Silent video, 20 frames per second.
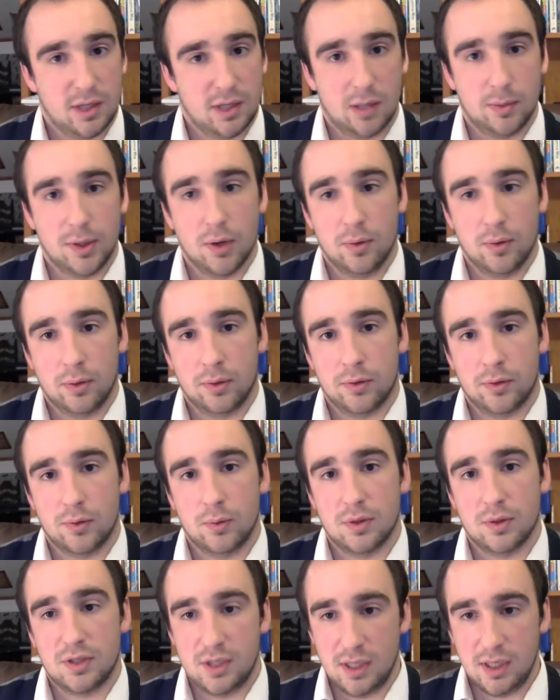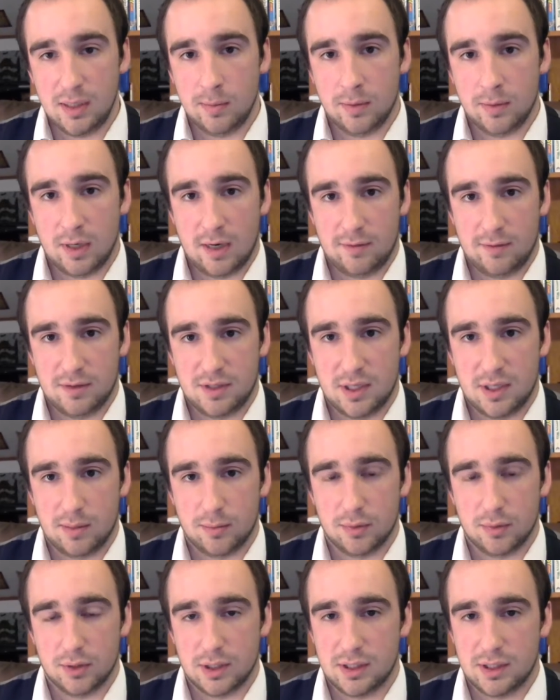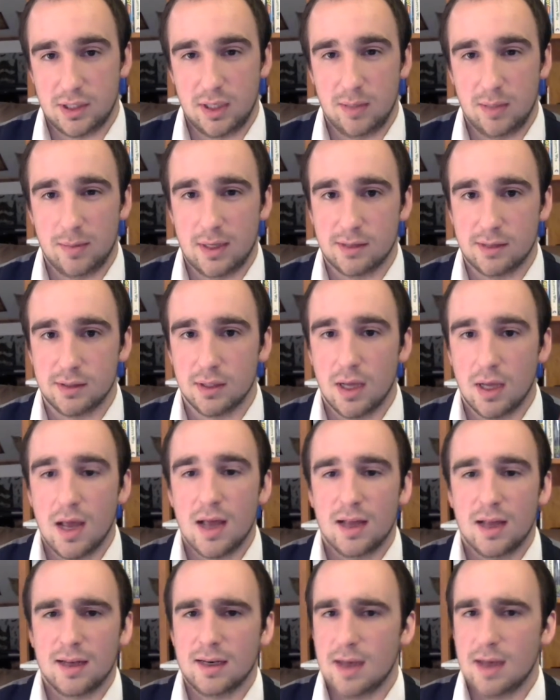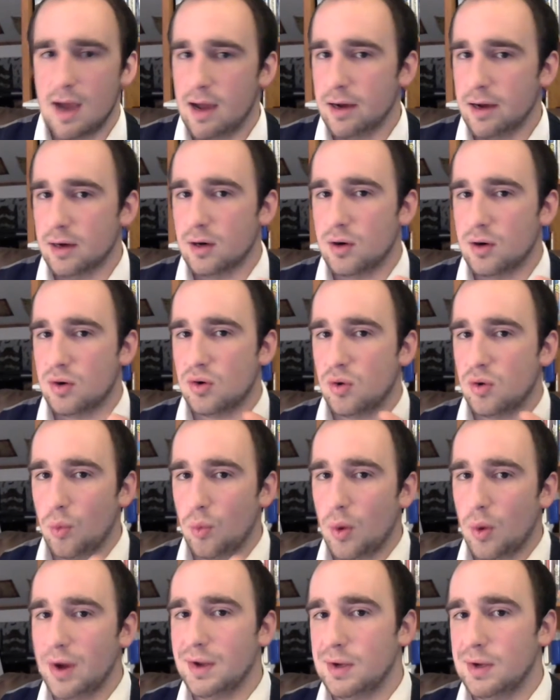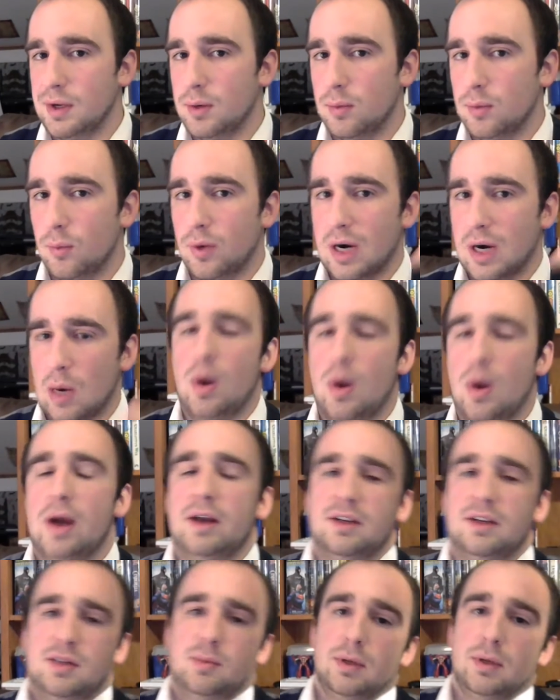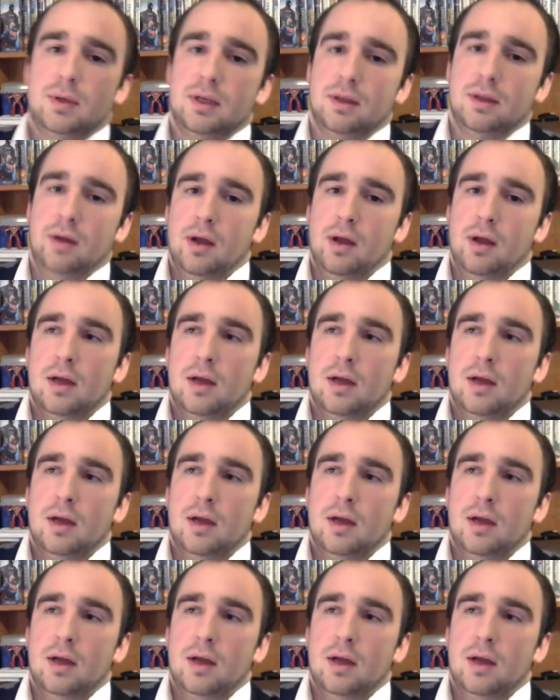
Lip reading: I'll be going through a team that I've assembled, a team that's not quite where I want it to be.